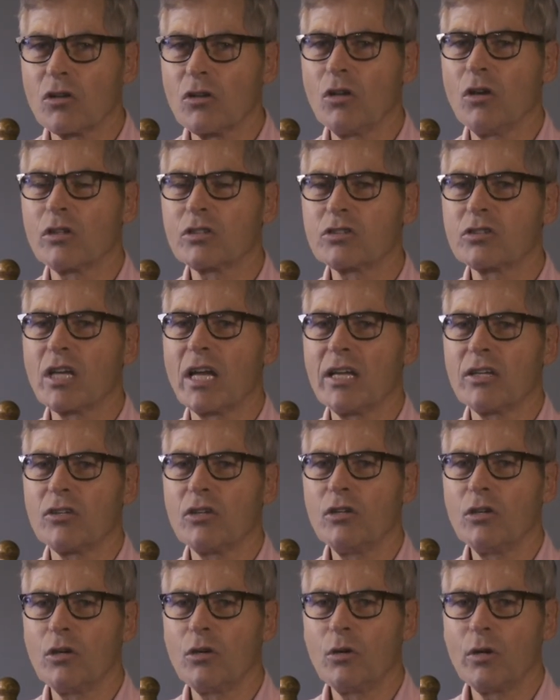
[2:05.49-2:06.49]
looks at
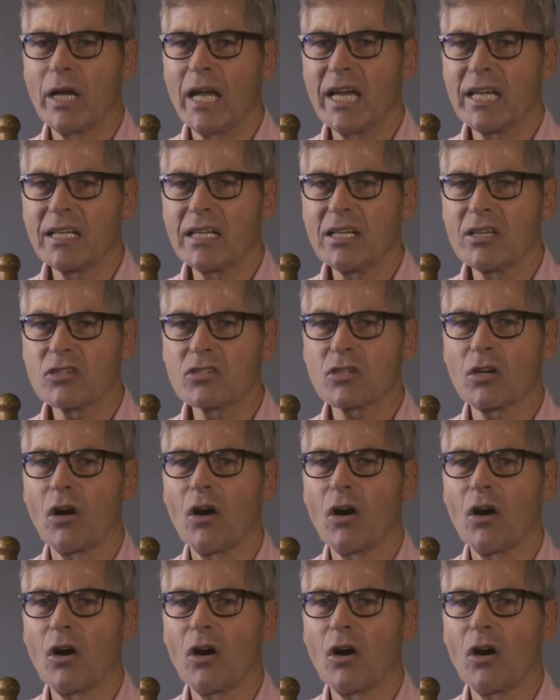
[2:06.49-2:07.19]
you and his